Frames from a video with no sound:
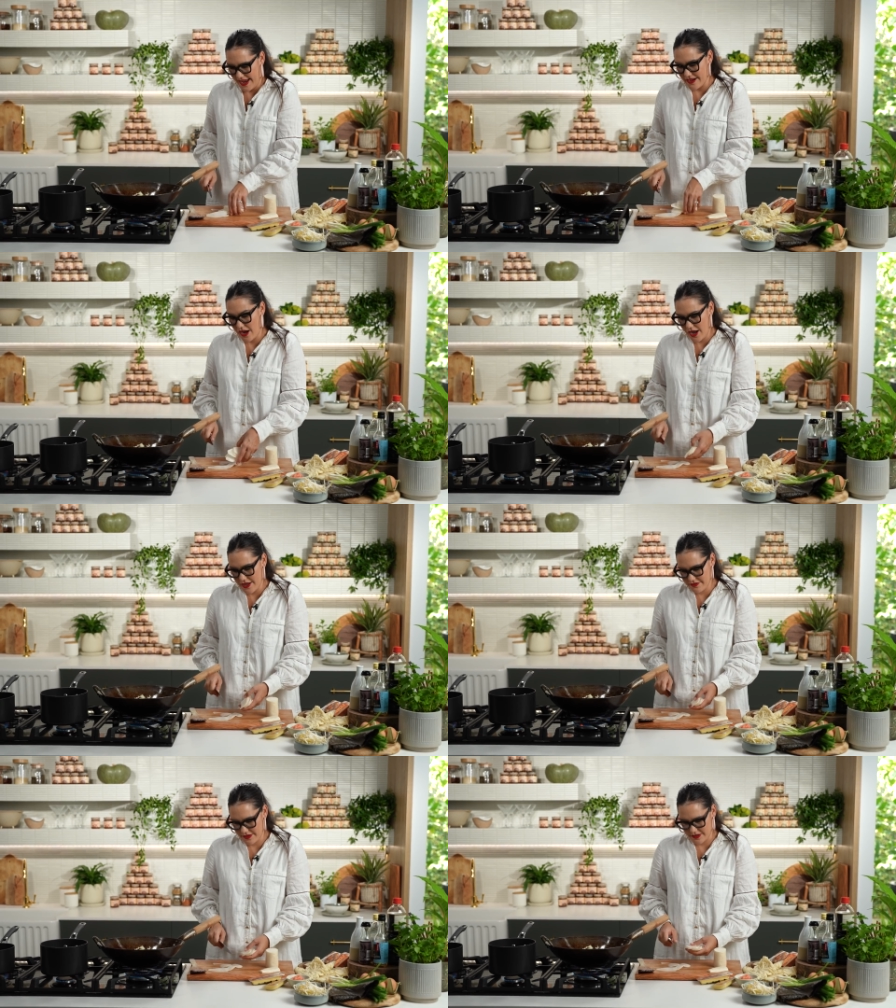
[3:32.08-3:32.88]
And
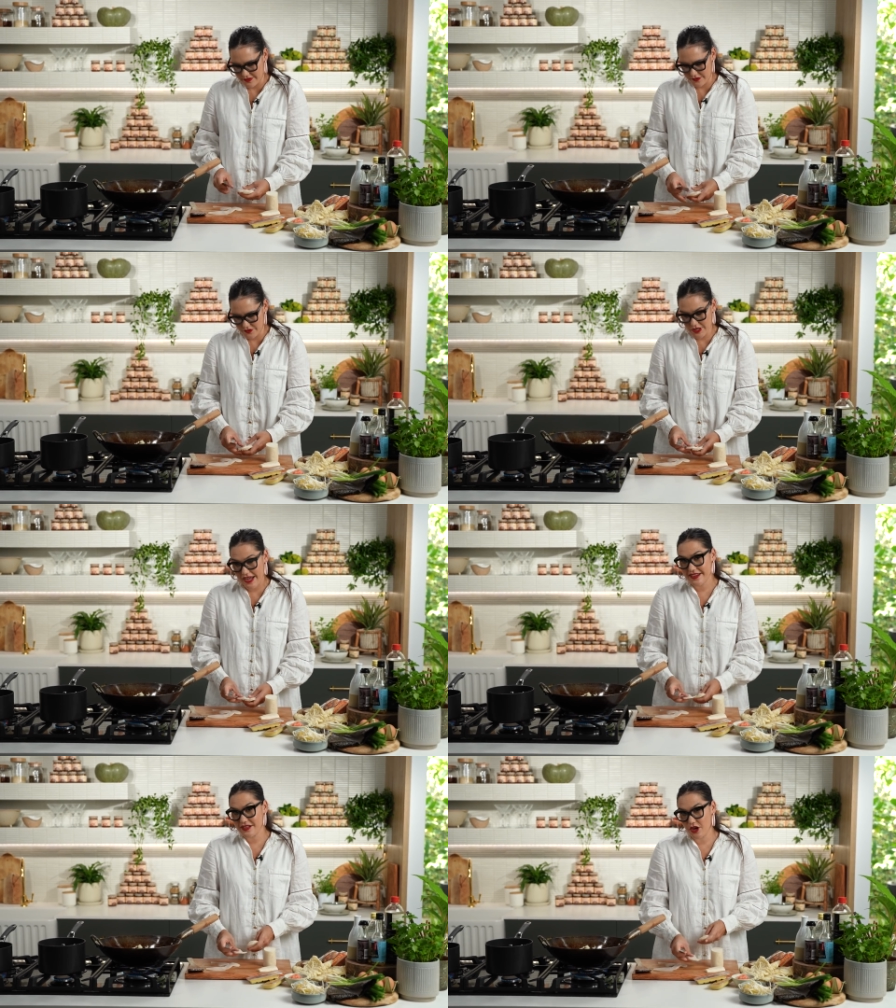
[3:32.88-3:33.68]
I think that if you
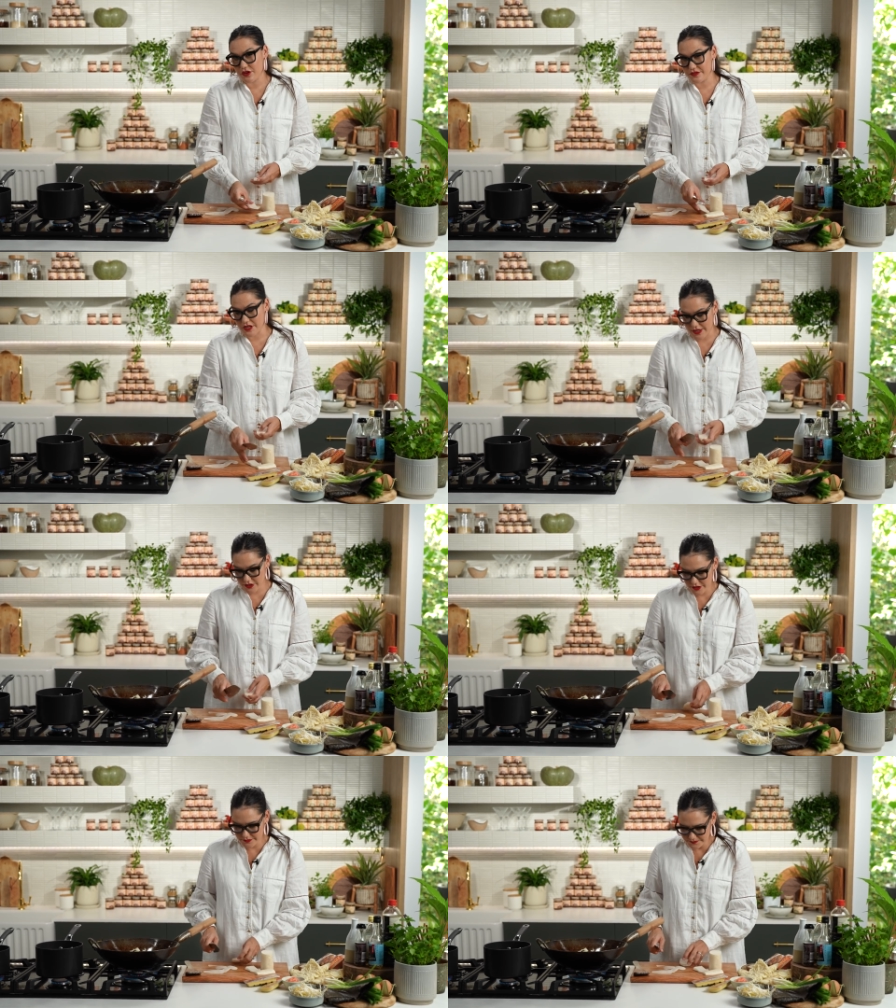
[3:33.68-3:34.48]
can't get a hold of
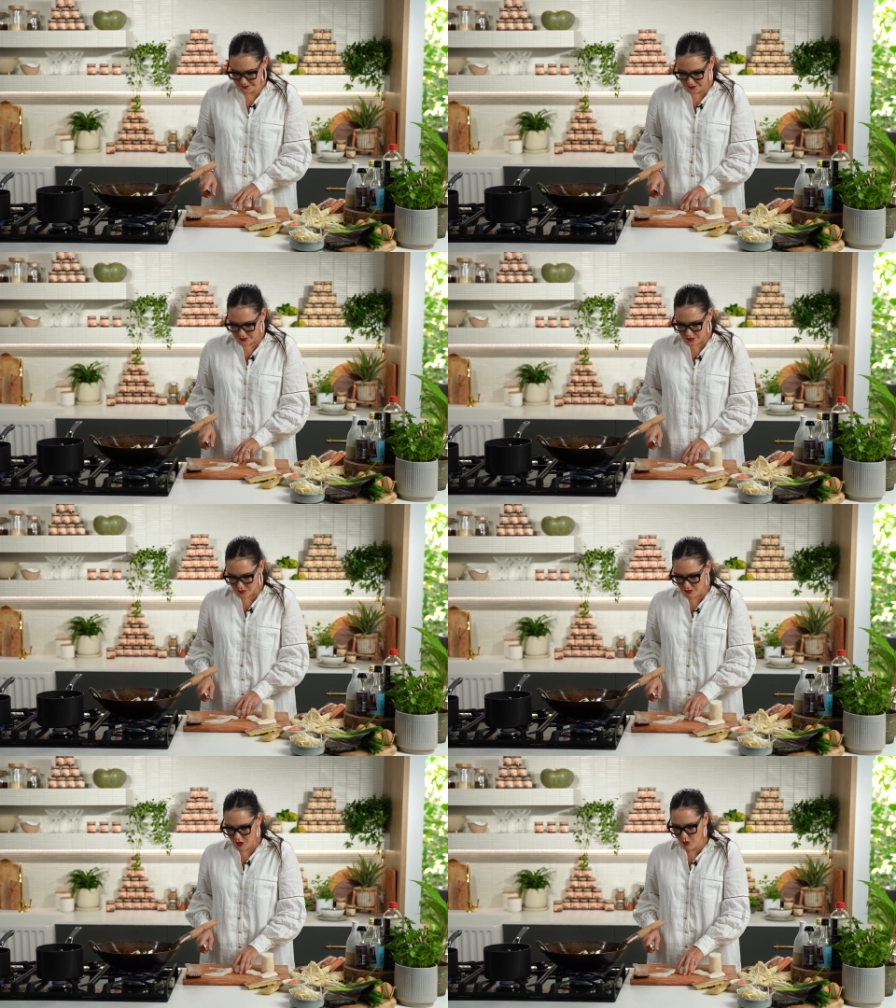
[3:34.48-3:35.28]
daikon,
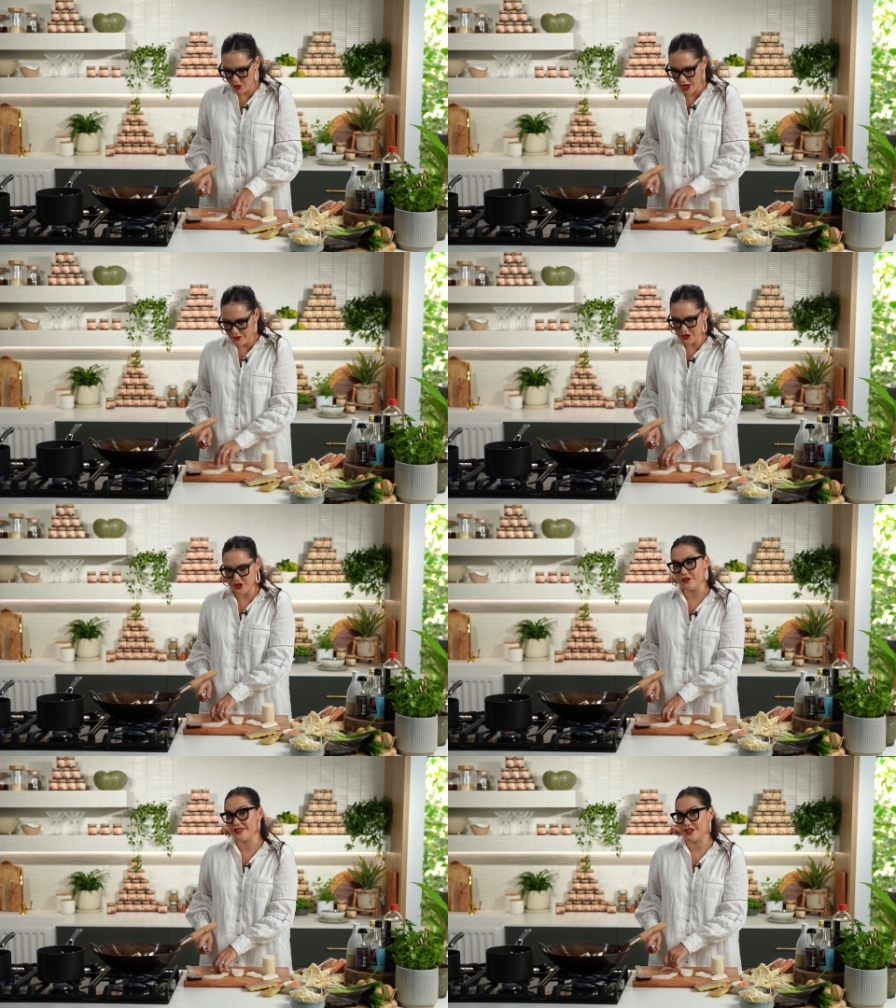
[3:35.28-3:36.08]
what I would
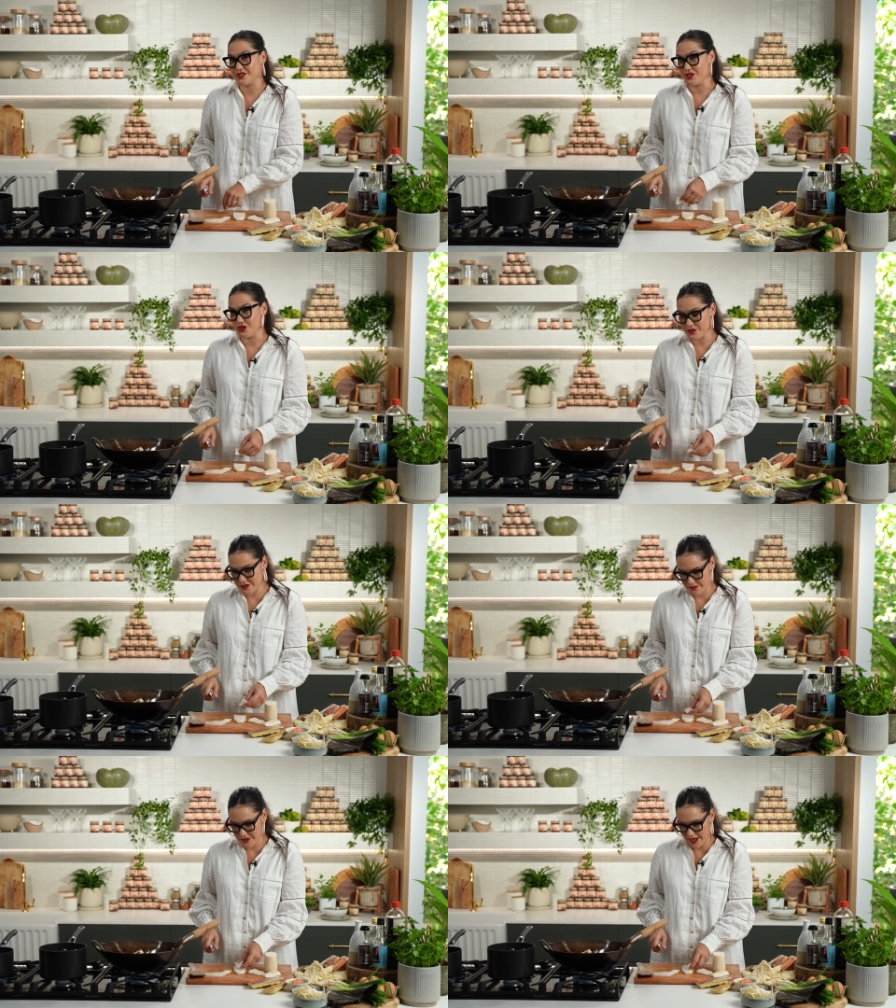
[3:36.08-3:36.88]
do is actually use
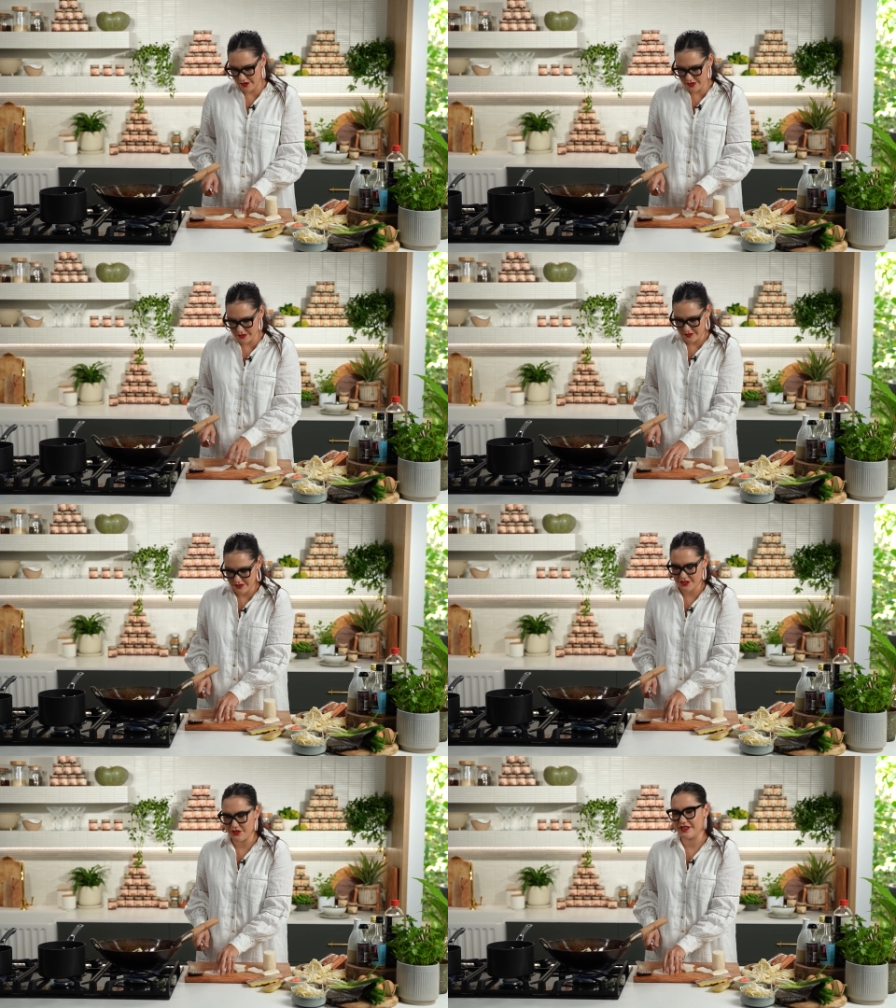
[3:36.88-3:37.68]
some carrot,
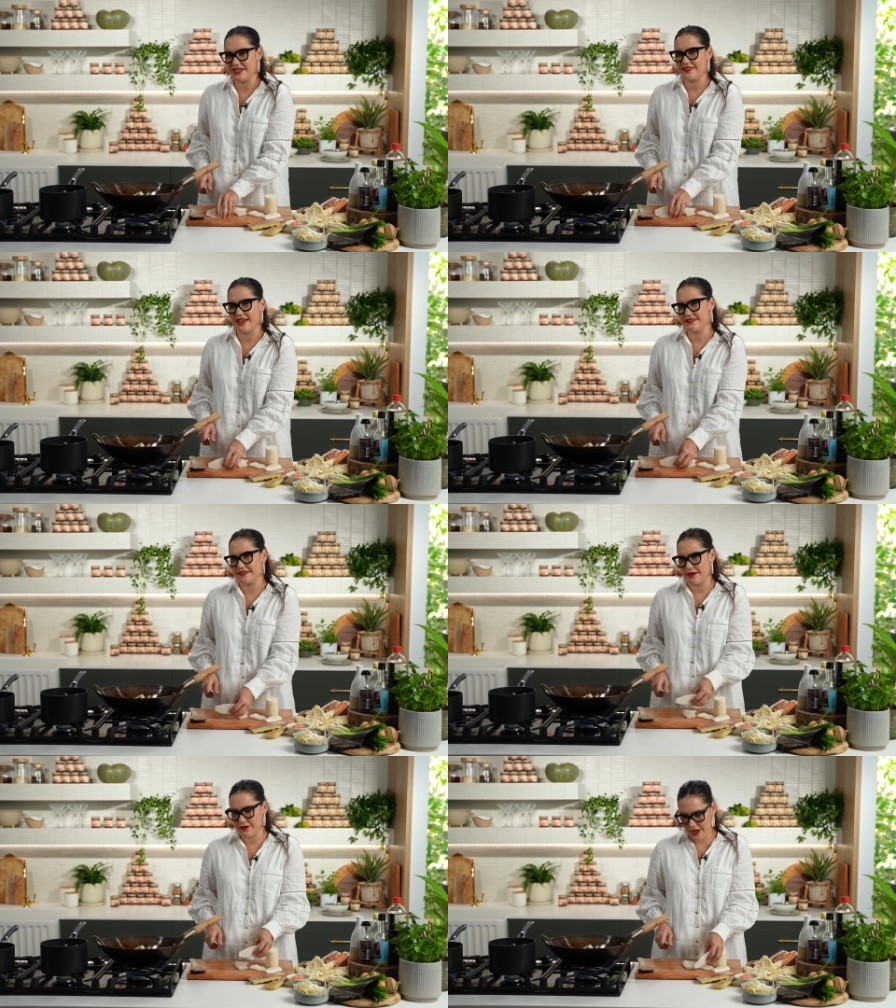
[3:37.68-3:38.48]
still to get that
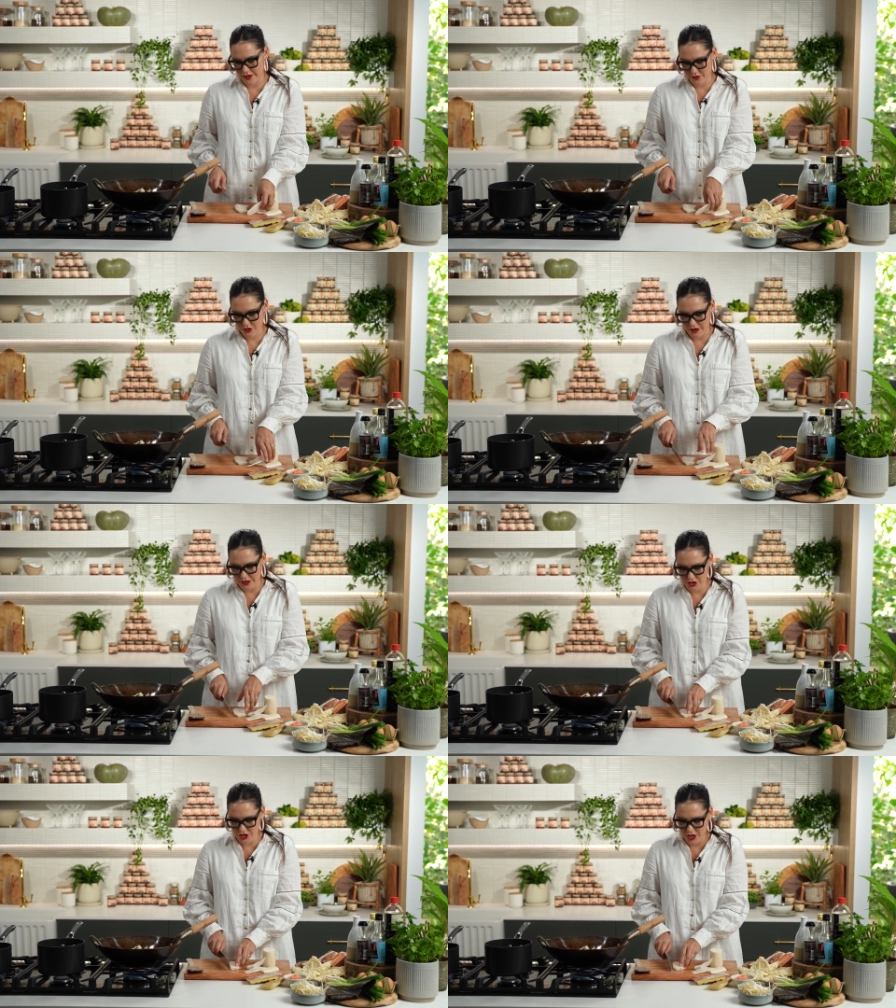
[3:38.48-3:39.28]
same kind of
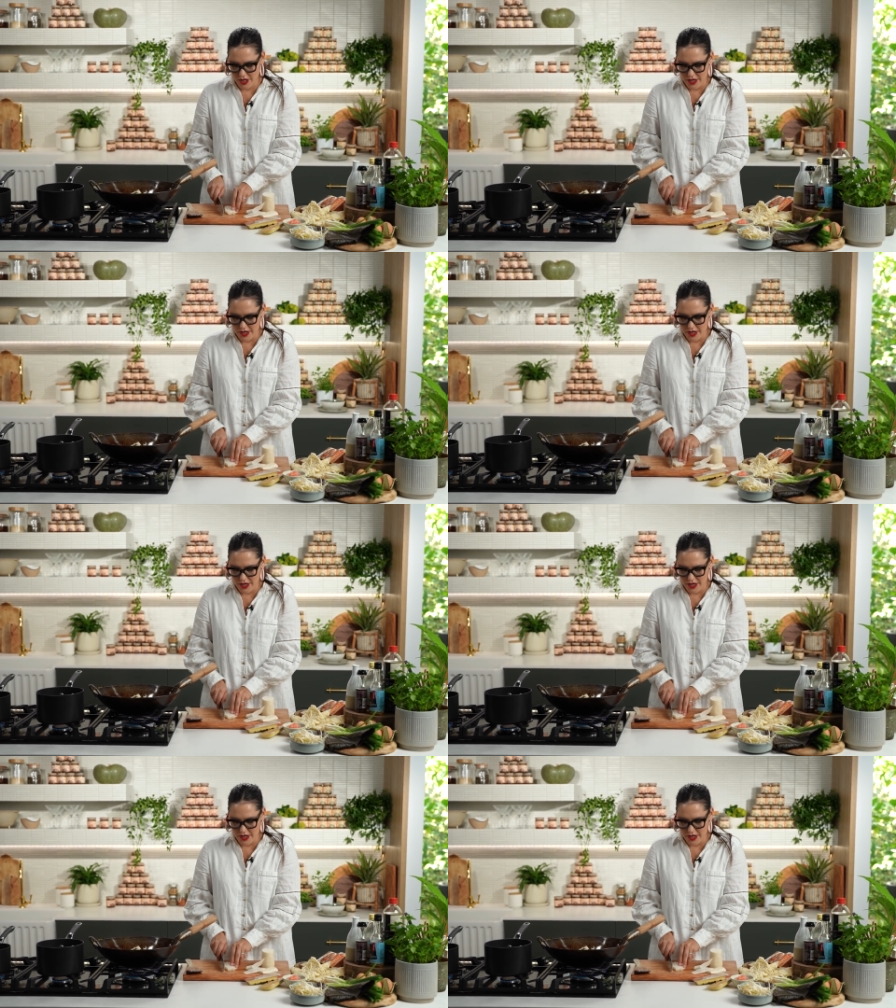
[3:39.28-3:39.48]
crunch,